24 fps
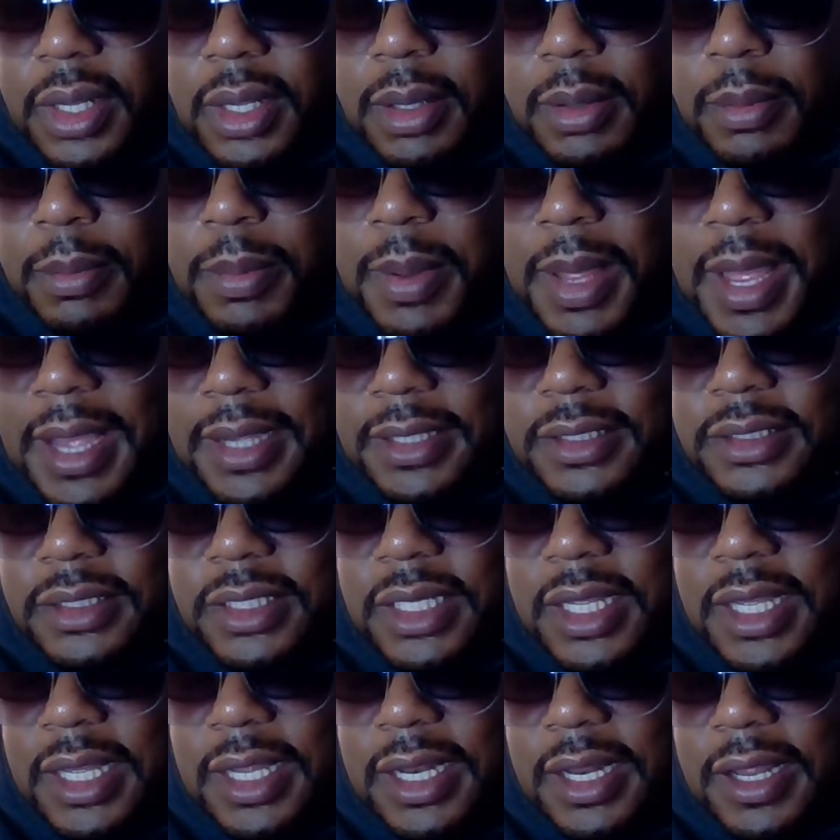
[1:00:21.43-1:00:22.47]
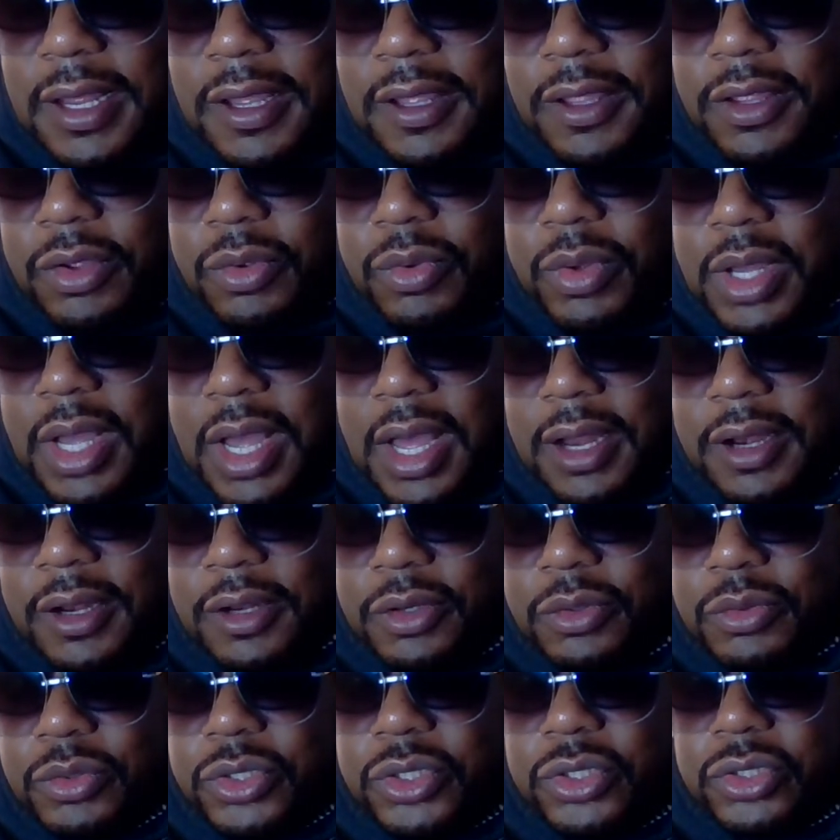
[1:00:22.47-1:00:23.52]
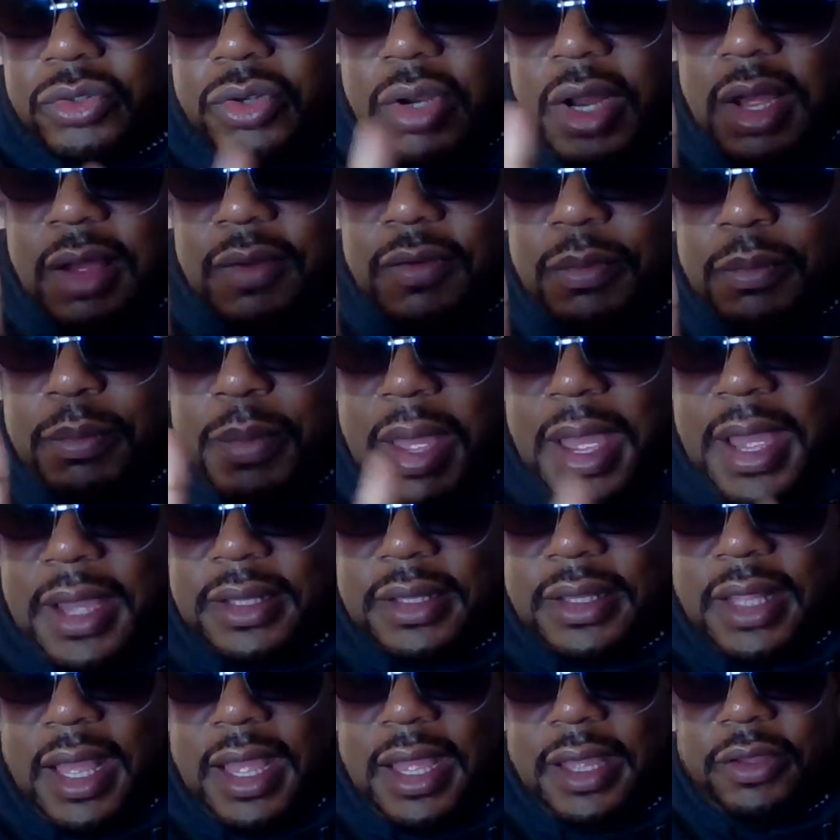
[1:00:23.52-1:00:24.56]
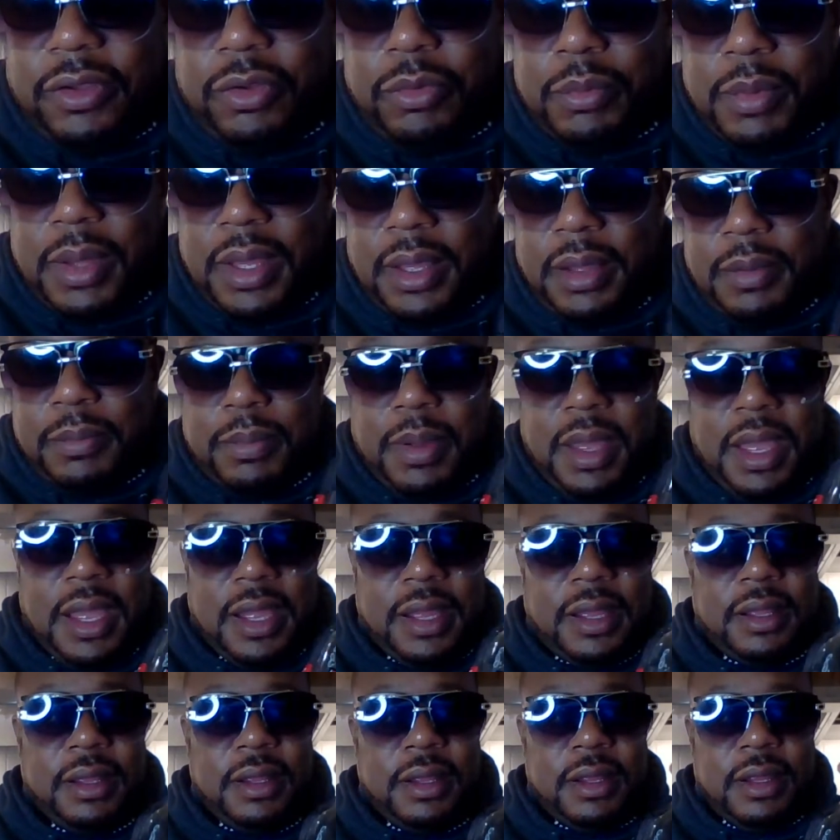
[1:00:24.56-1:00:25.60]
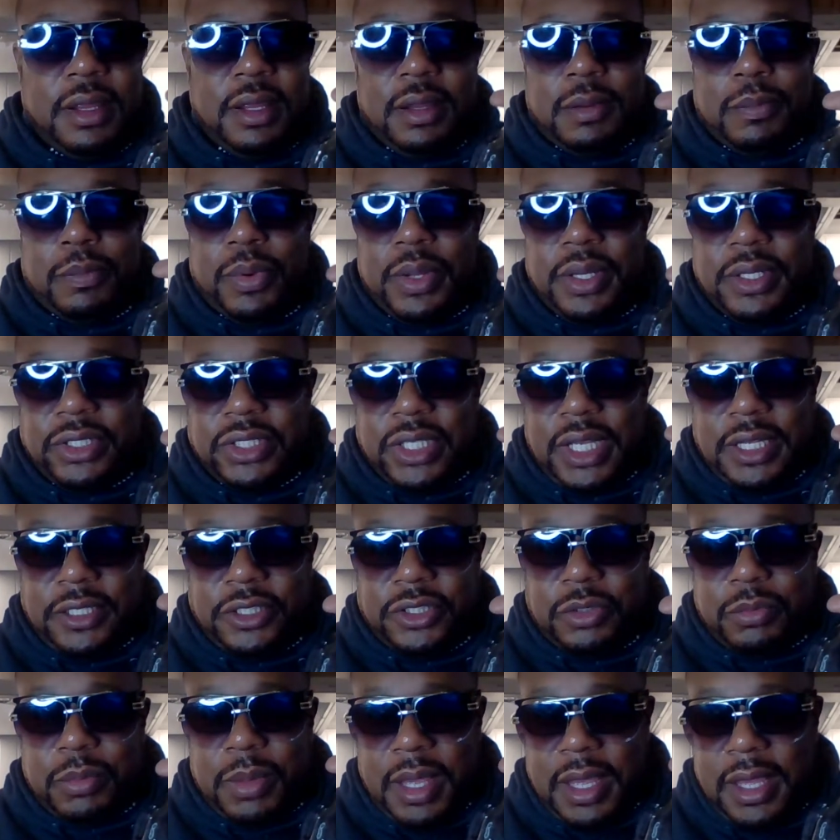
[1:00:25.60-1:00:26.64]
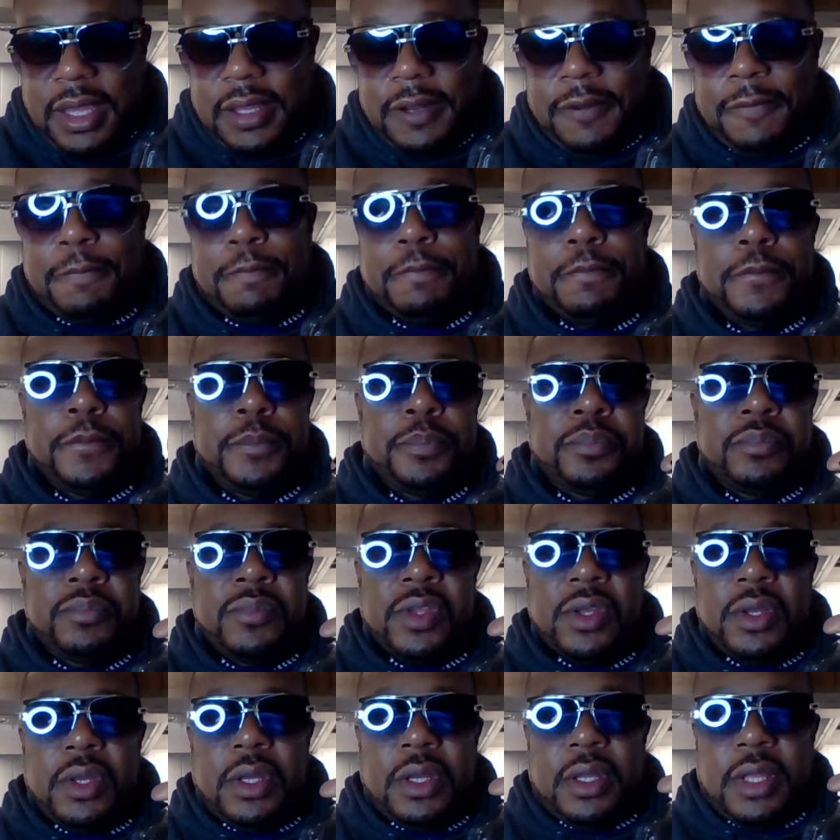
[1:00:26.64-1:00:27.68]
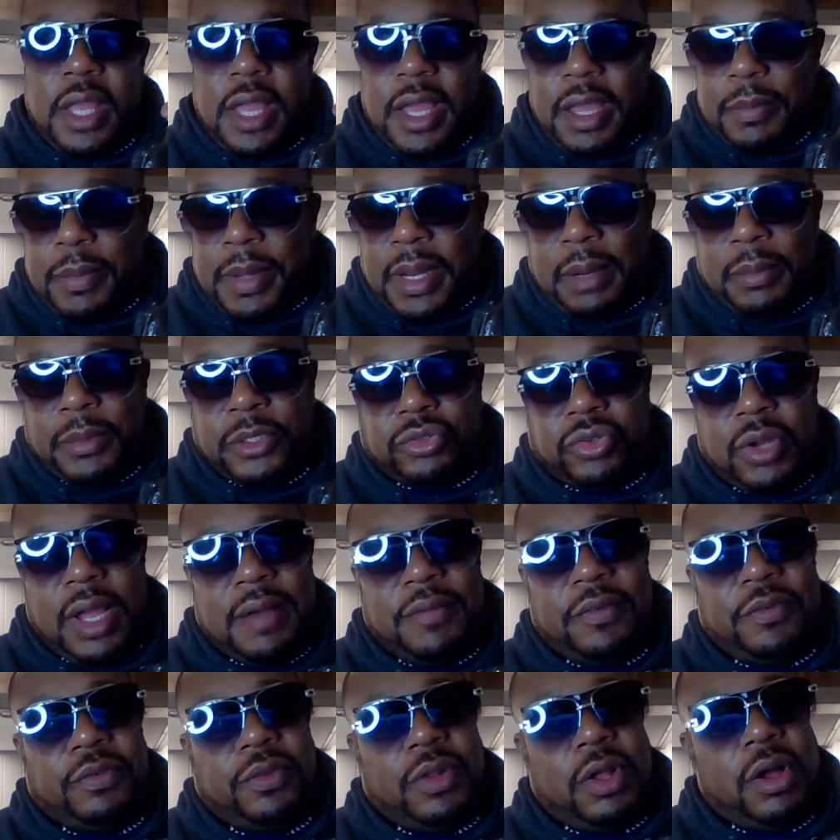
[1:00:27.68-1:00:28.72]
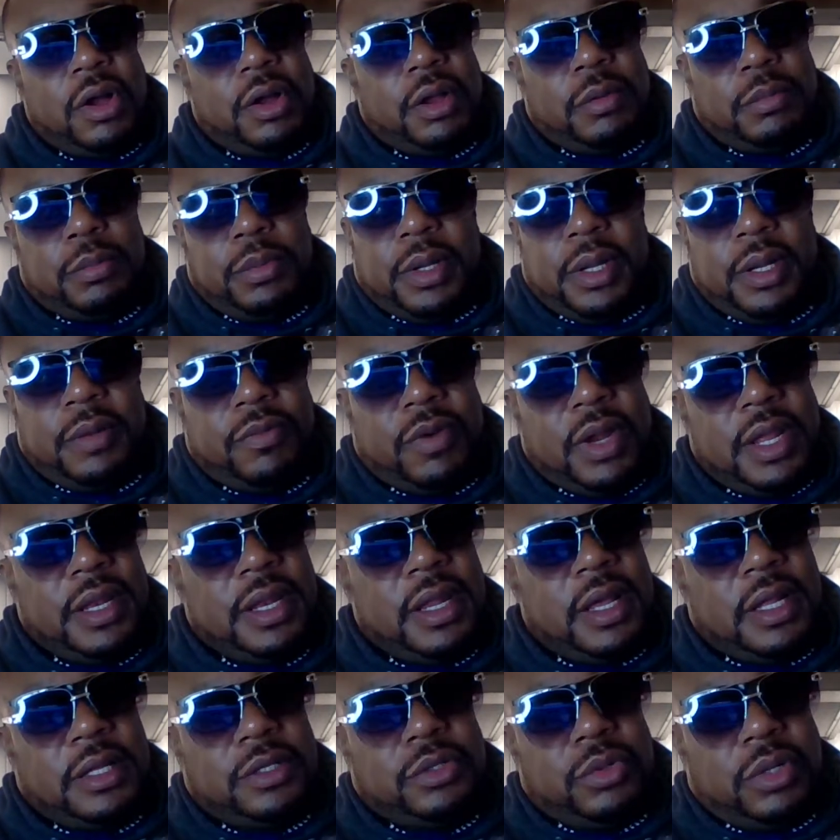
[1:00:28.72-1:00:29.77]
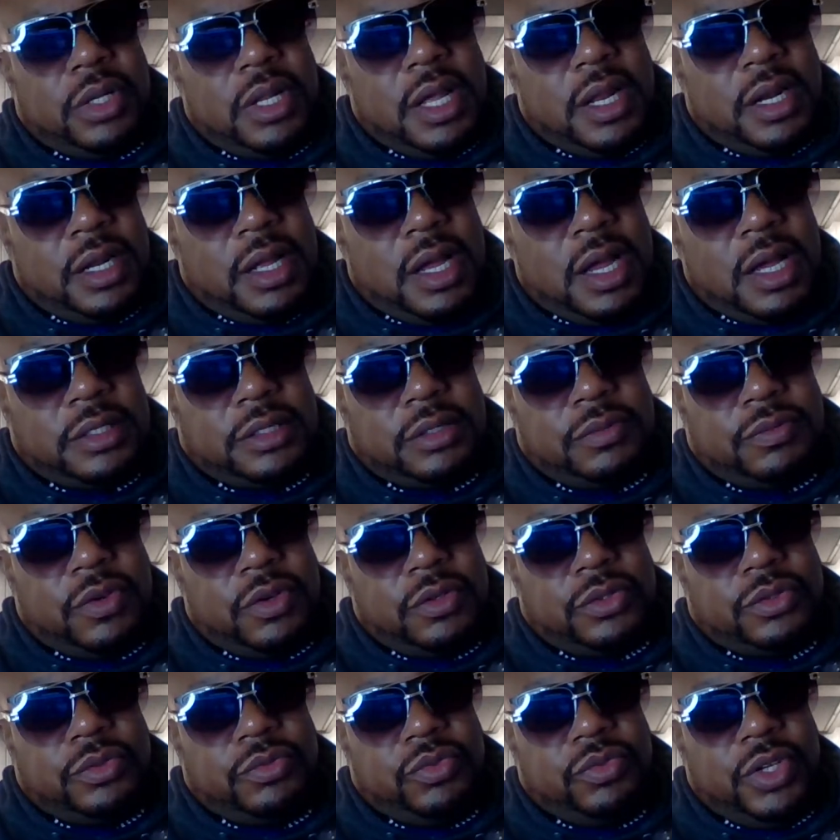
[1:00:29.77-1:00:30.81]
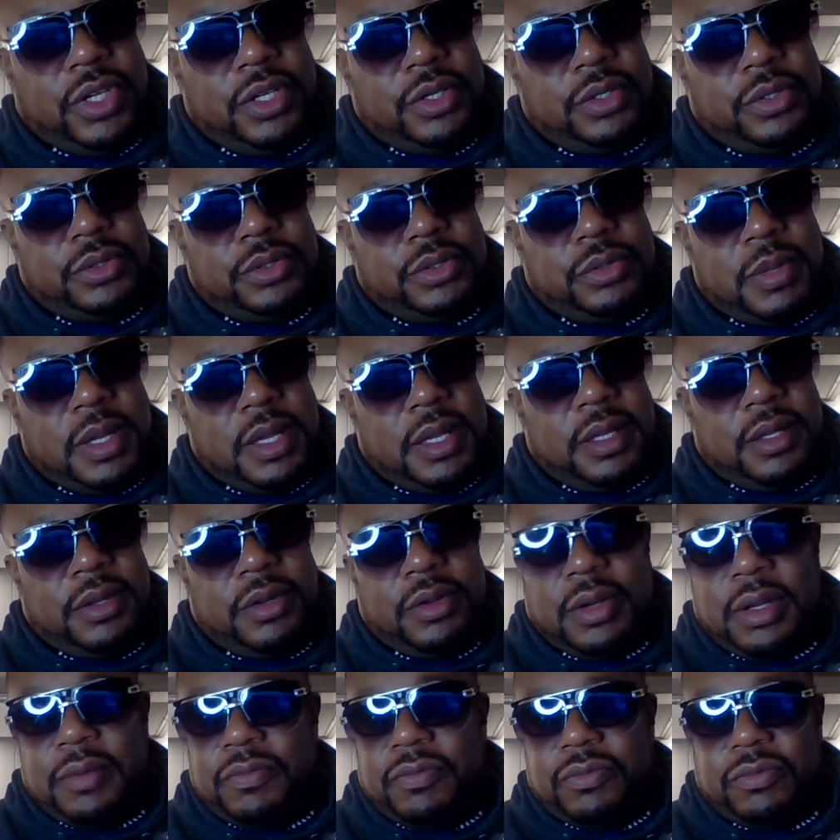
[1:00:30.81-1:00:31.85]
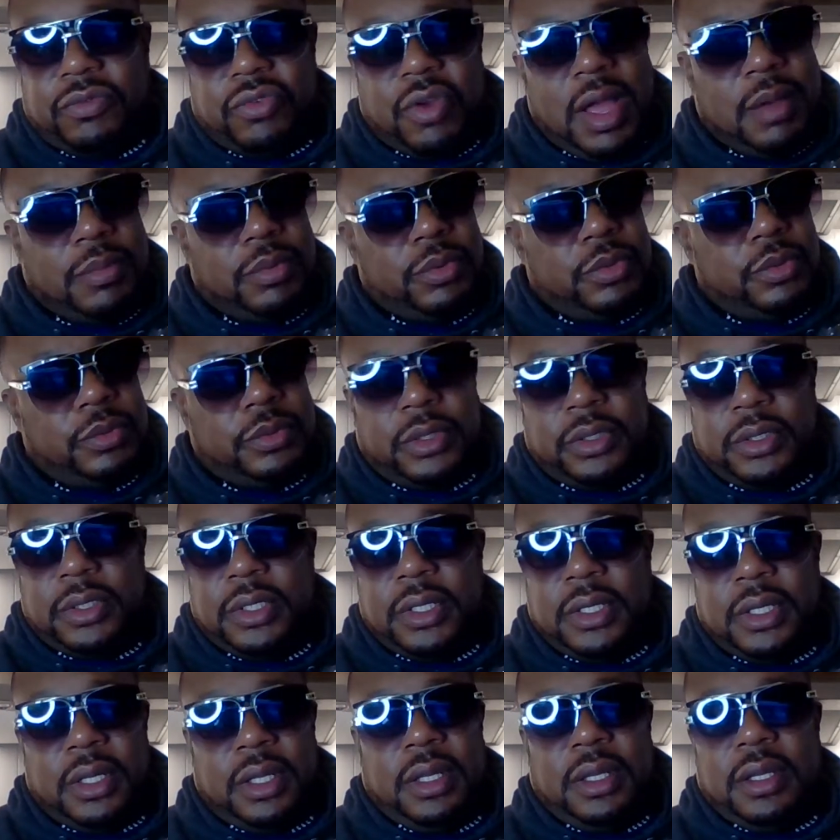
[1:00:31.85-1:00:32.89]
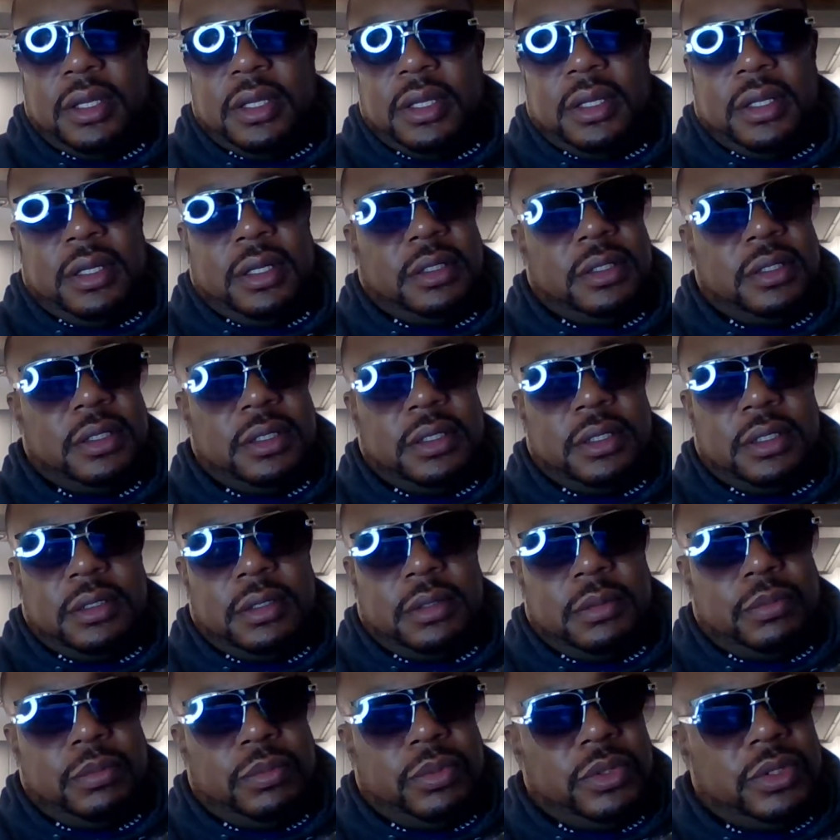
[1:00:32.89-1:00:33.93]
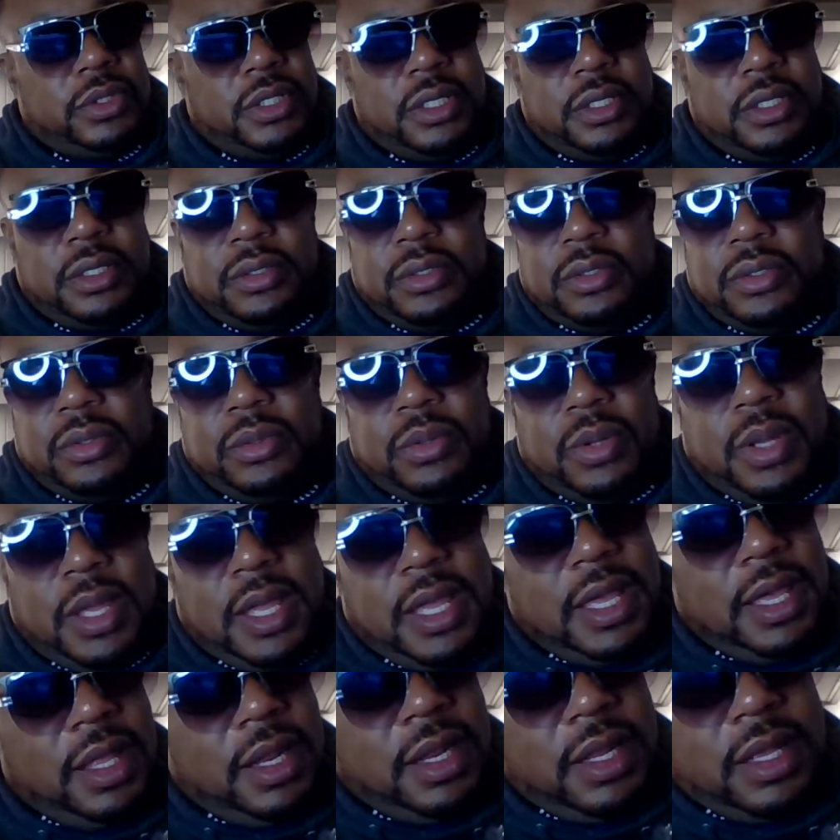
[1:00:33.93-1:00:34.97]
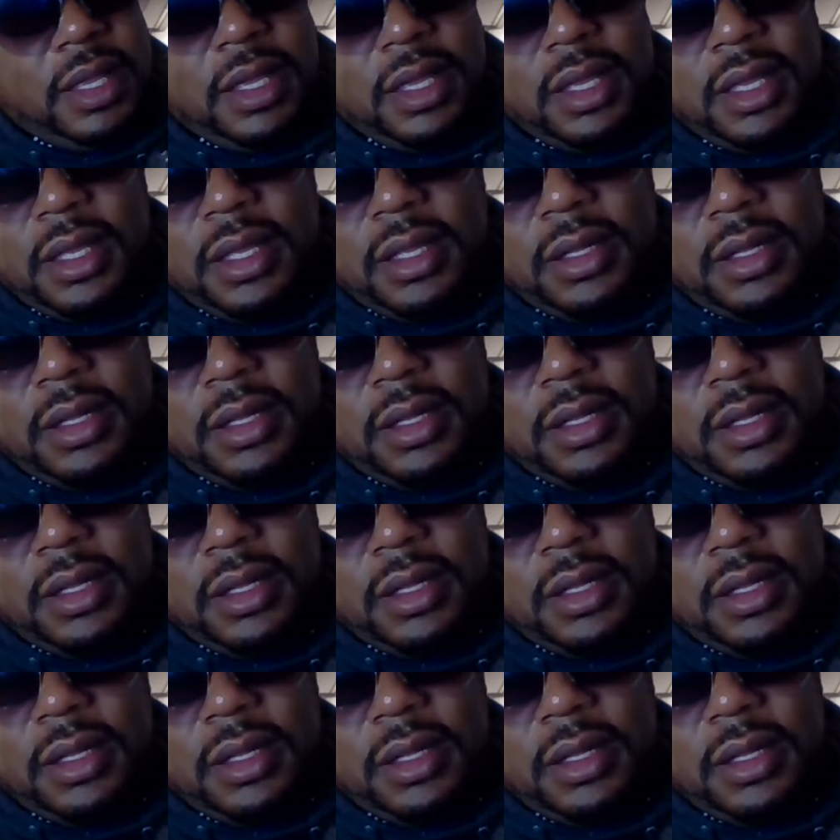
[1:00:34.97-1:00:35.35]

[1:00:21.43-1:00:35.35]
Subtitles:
Back said, and you got a new subscriber. Back, thank you, man. Back, appreciate you, man. Yeah, man, I'm a travel vlogger, but right now I do a lot of controversial videos, man. You know, I've traveled to Brazil, Haiti,